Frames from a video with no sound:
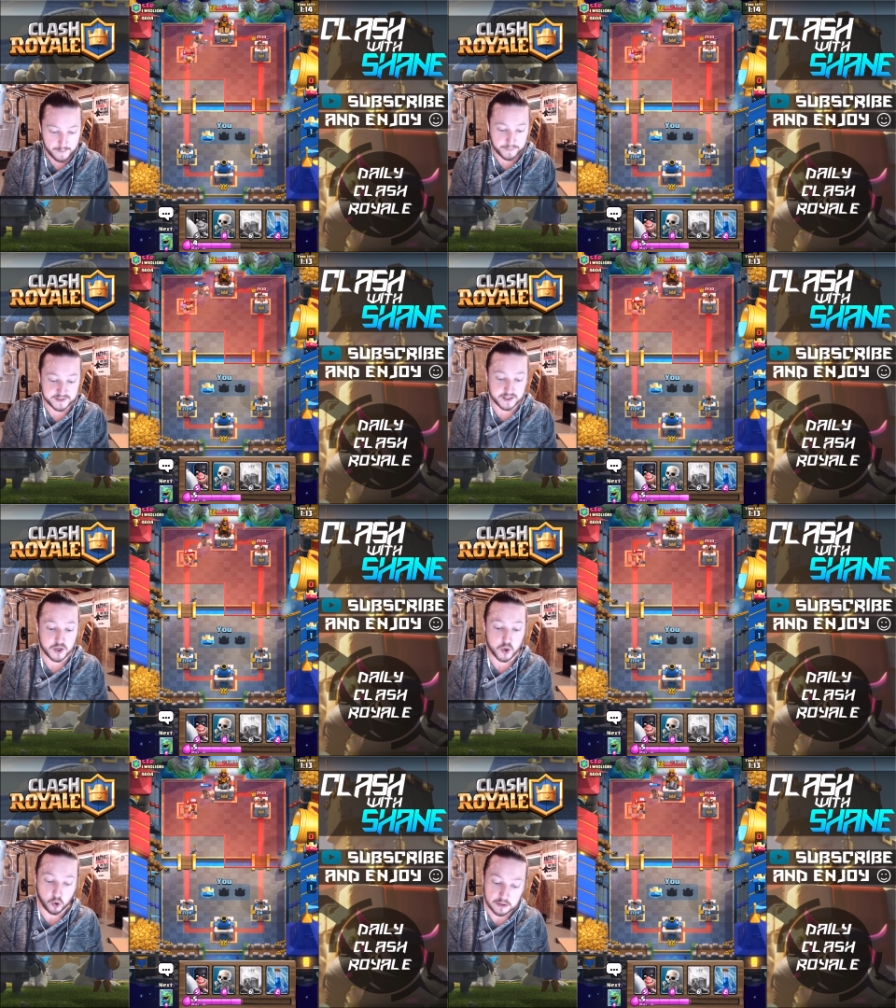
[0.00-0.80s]
But the
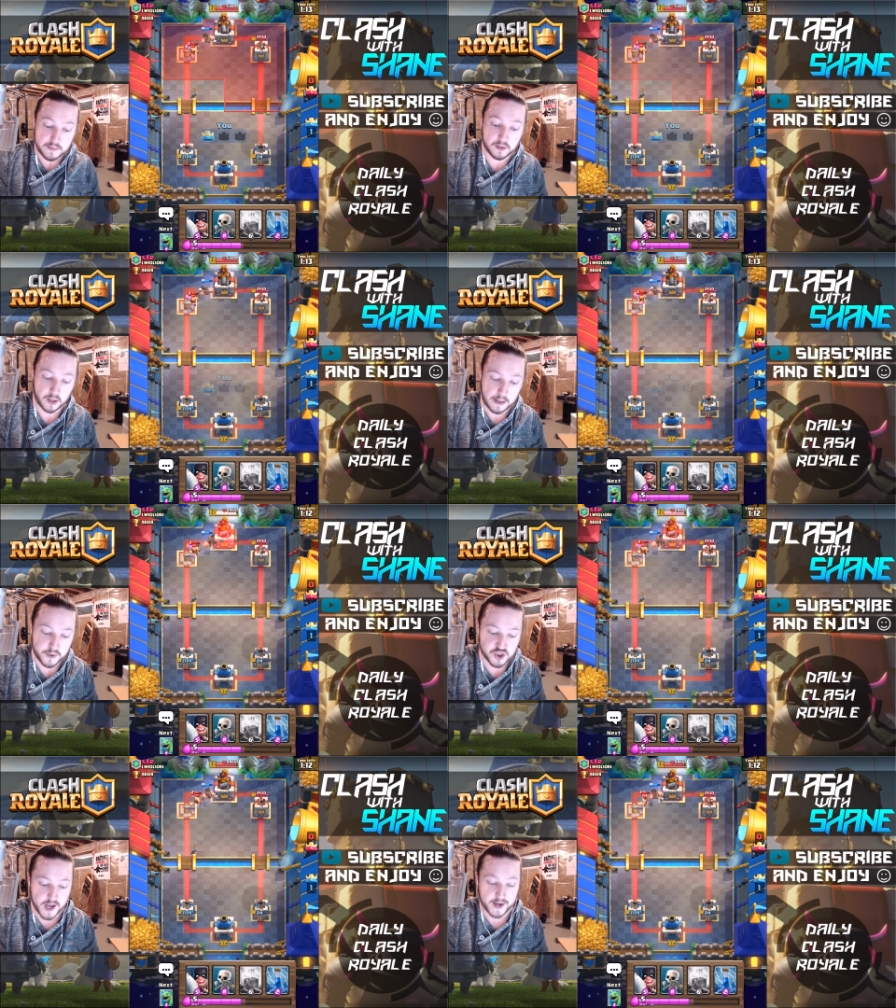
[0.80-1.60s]
Golem
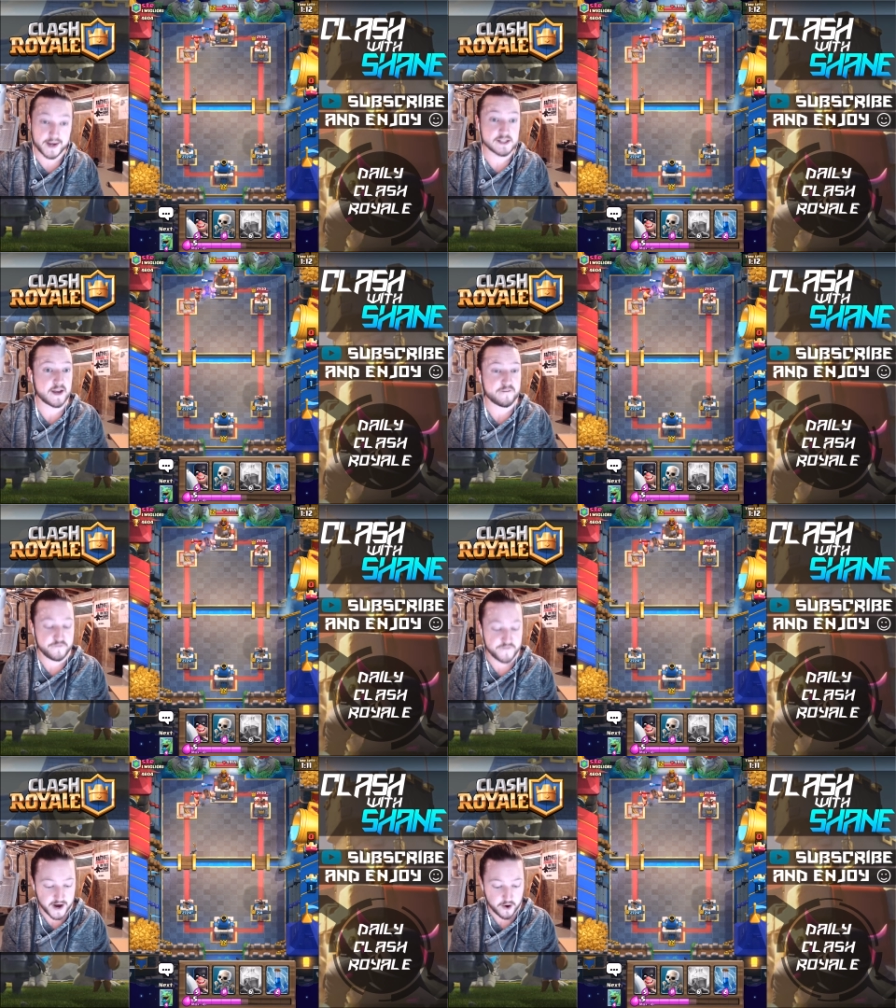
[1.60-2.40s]
Lumberjack is a
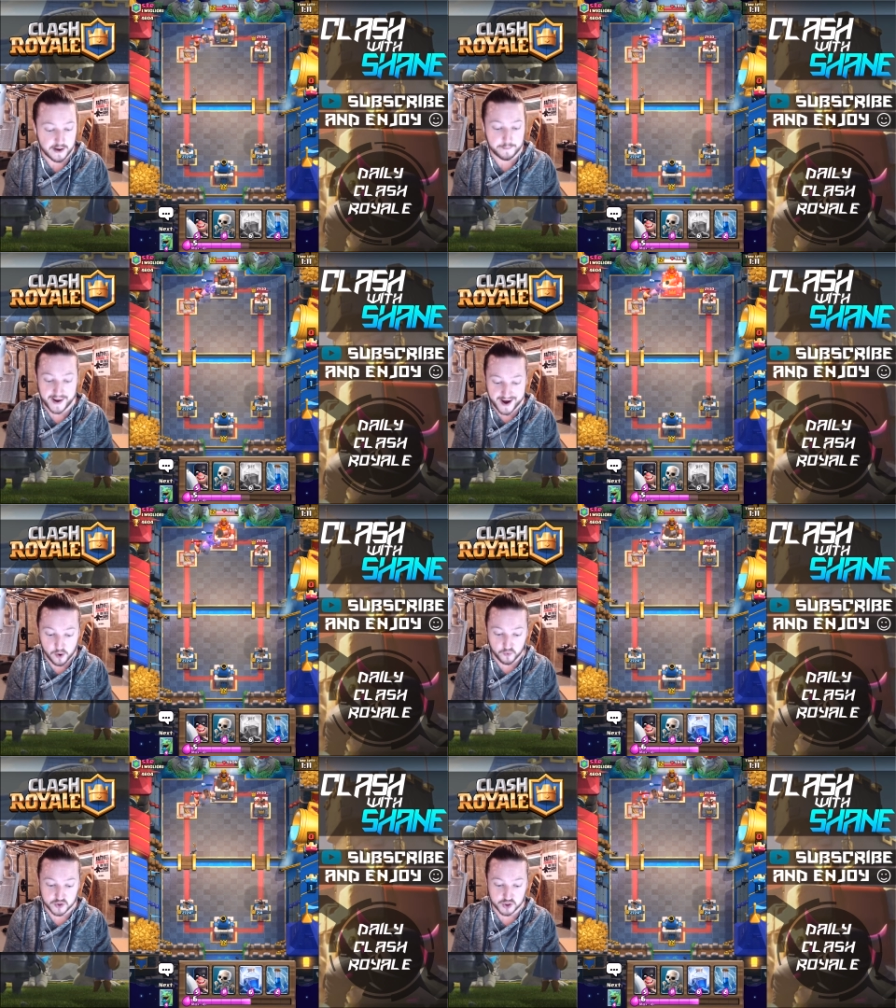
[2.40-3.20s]
very
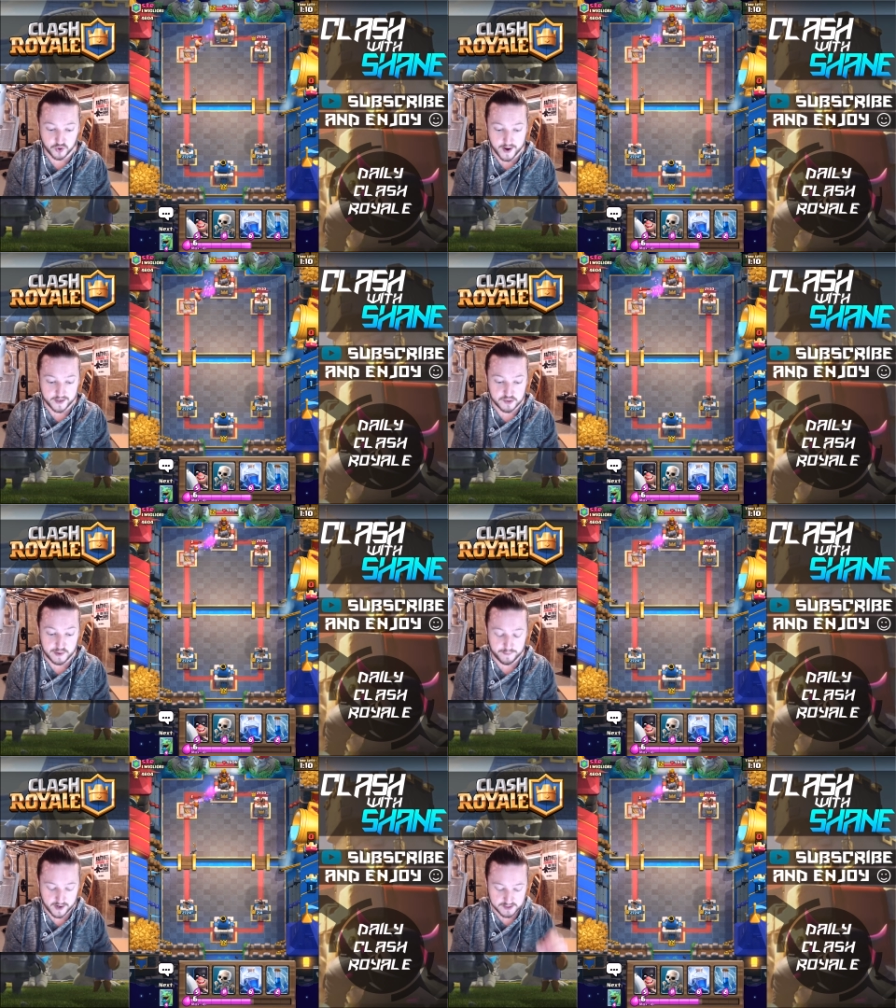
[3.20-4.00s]
powerful strategy
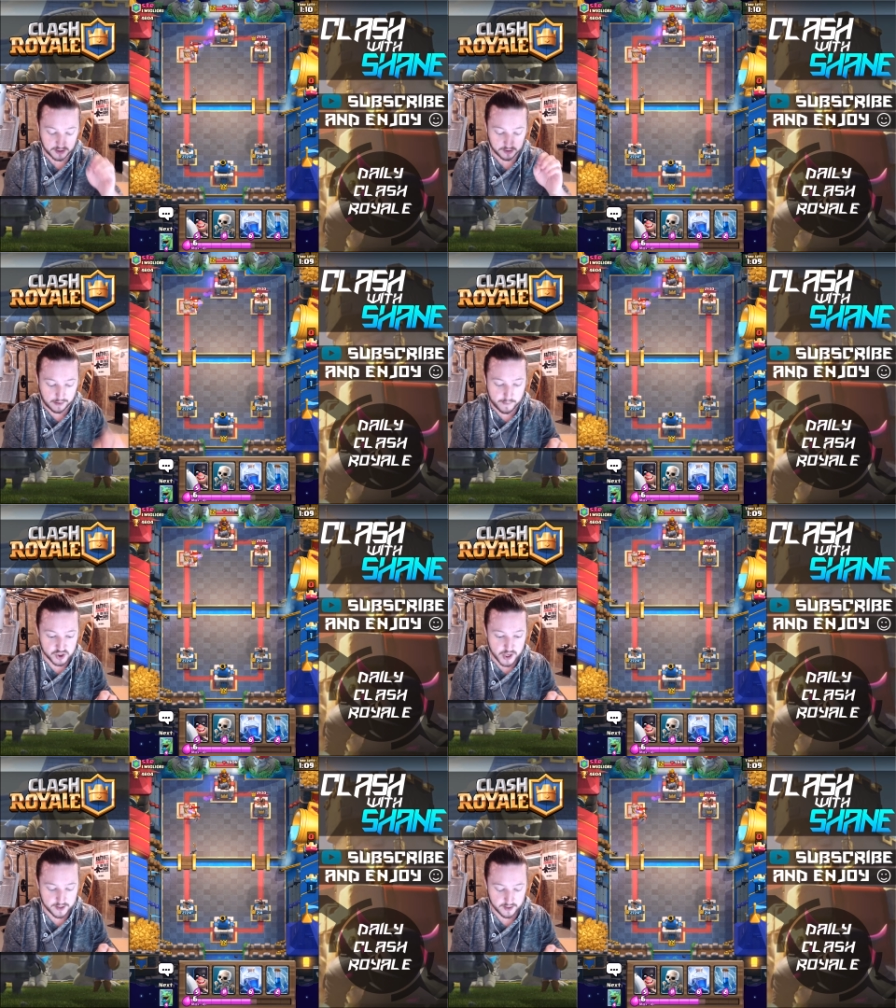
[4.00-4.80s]
because the
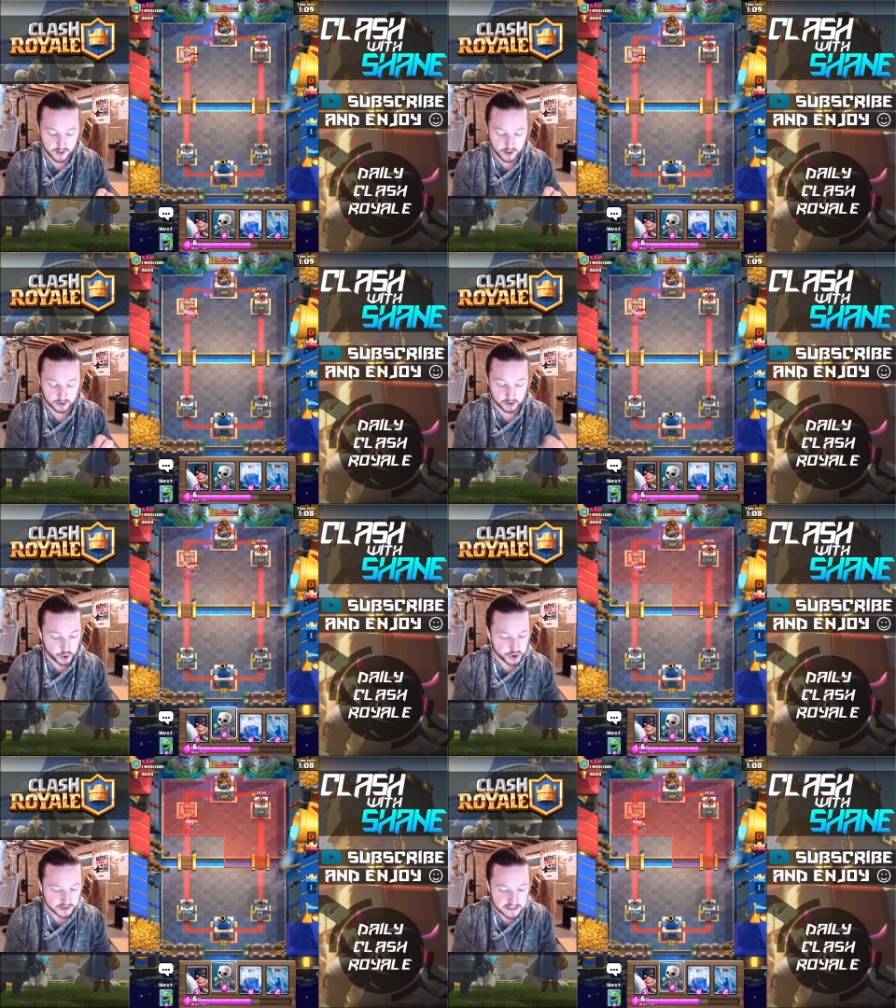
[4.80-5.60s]
Lumberjack
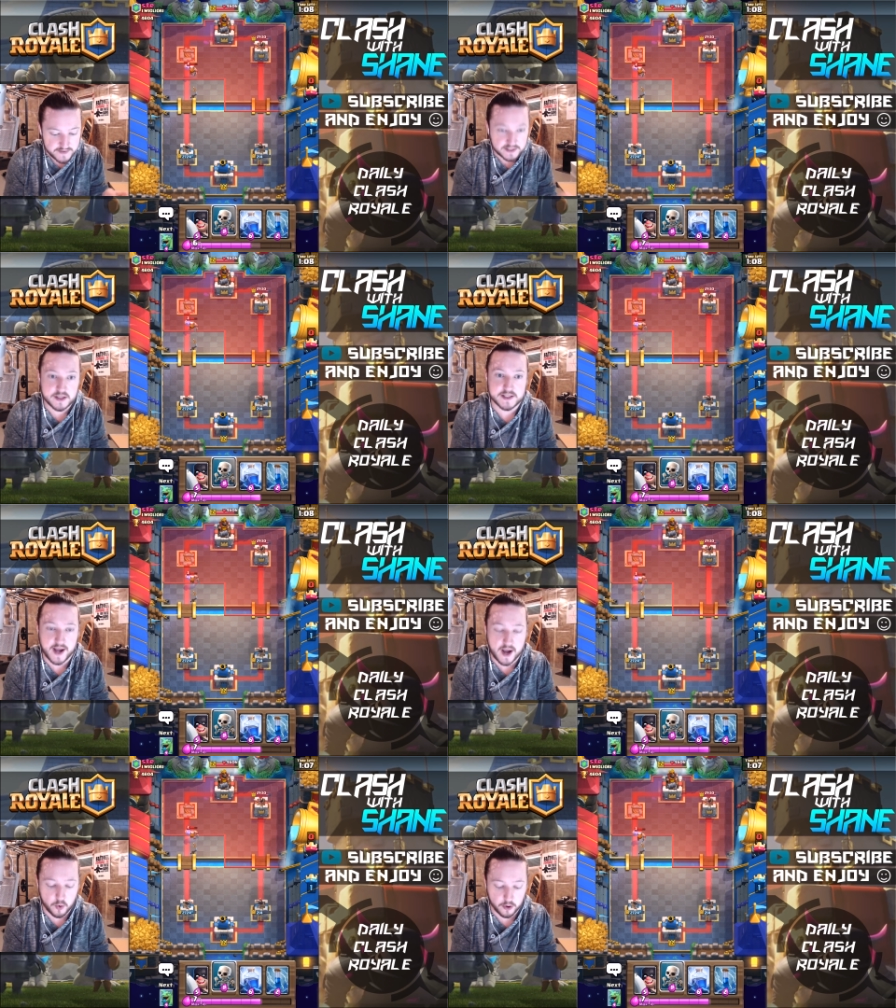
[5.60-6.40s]
usually doesn't even get to the
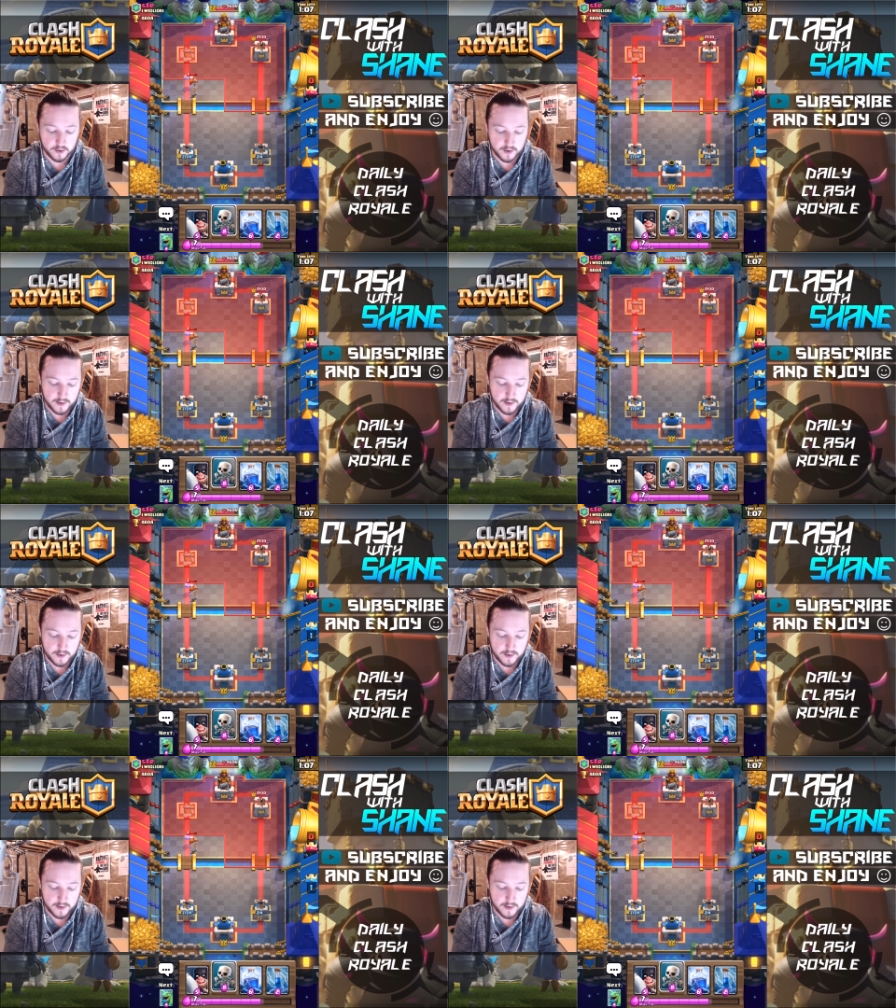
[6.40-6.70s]
tower,